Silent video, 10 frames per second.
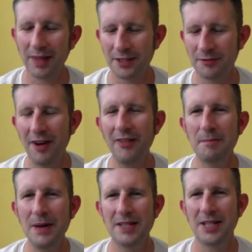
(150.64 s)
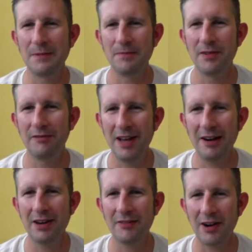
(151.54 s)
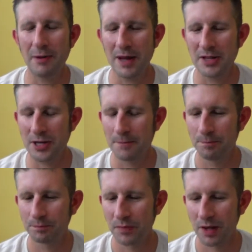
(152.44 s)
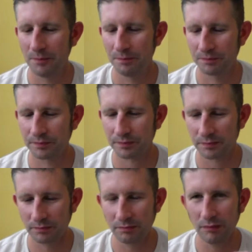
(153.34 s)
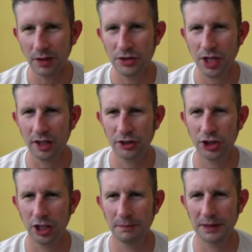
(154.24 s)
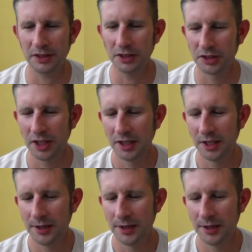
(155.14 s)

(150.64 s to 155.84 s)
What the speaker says: It's very bitter, very bitter. Tart, sharp bitterness.